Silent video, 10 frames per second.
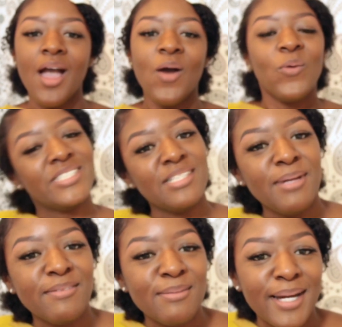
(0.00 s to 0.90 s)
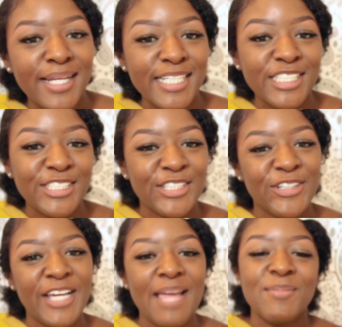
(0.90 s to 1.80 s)
What's up, everybody? It's your
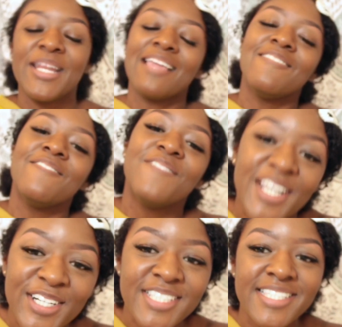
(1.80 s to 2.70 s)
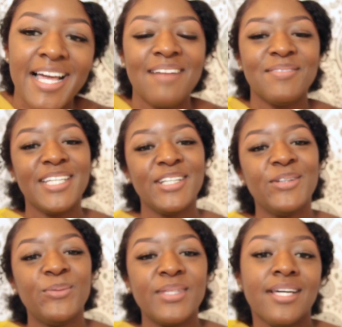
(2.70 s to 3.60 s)
girl K1A Fierce. I'm
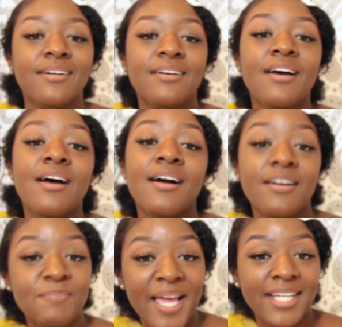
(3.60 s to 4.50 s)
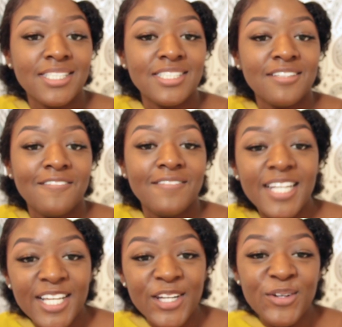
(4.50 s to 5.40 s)
here with a unpackaging
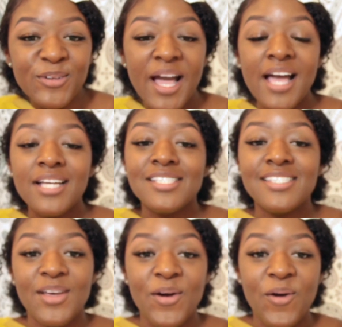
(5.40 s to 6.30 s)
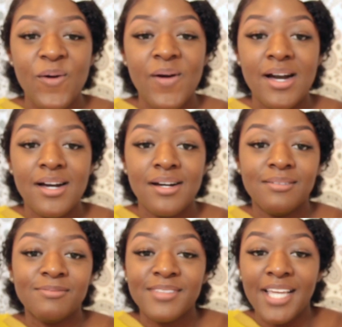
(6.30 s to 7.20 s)
video. So
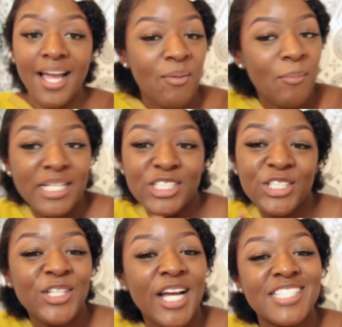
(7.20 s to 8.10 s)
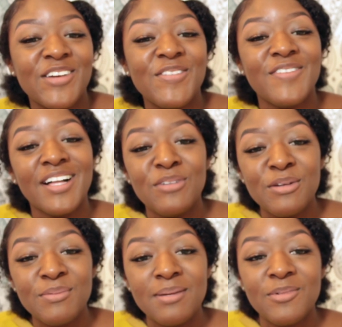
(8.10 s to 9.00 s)
yeah, make sure you guys are
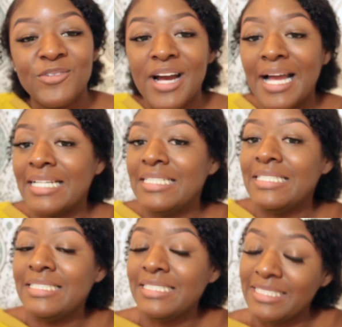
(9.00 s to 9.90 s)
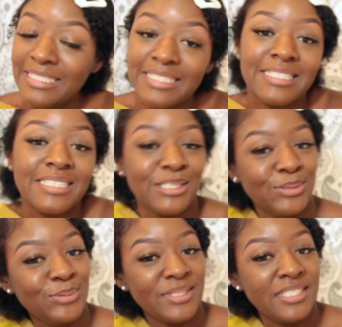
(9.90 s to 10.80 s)
following me before I get
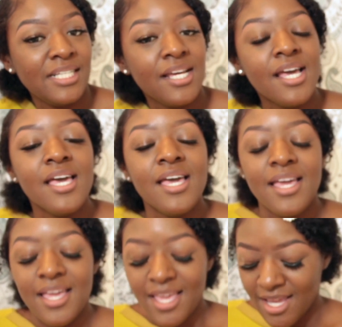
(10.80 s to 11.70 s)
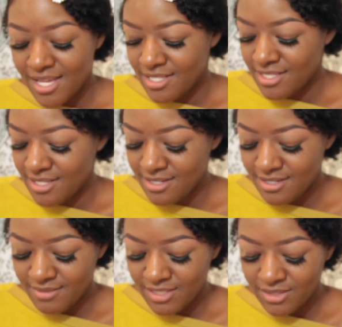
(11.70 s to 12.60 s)
into it. And
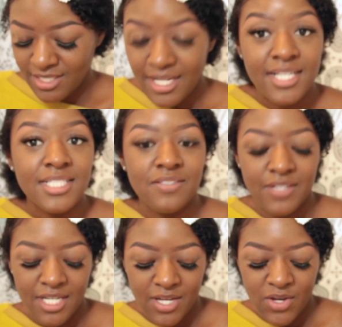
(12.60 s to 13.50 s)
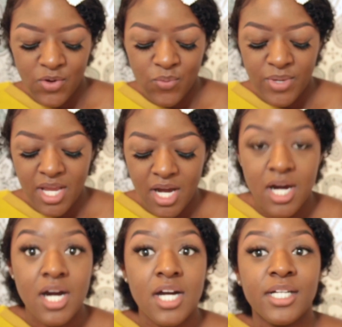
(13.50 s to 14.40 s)
so today's video, we
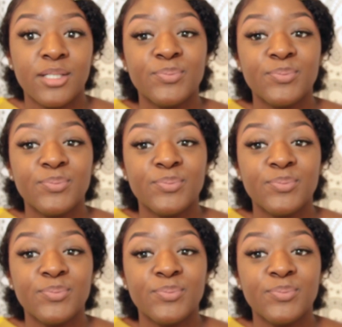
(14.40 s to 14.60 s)
are